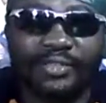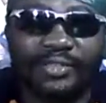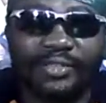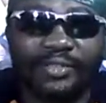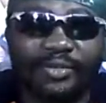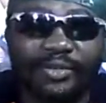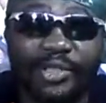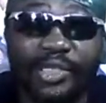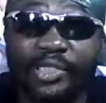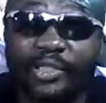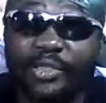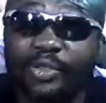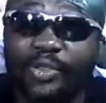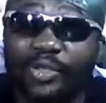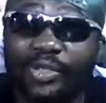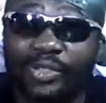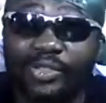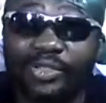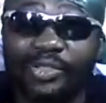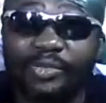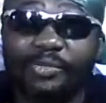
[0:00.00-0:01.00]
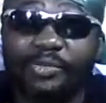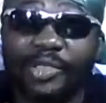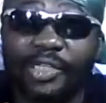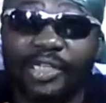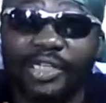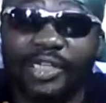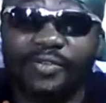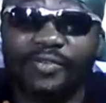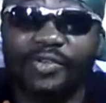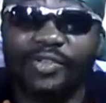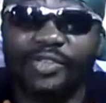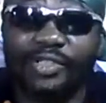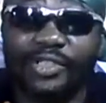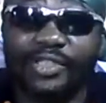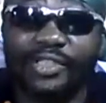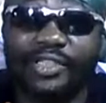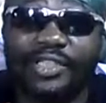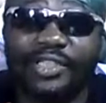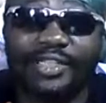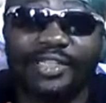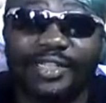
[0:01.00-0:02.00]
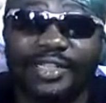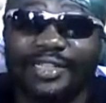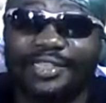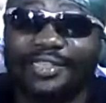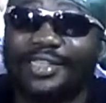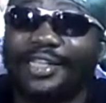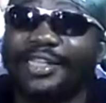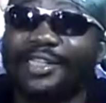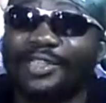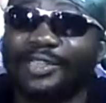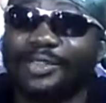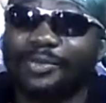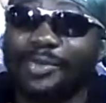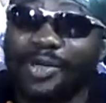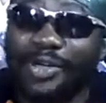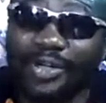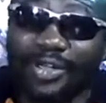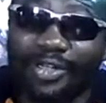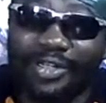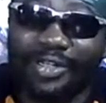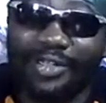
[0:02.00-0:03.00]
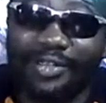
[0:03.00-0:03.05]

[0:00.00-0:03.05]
well, to us, many of us, it's not small.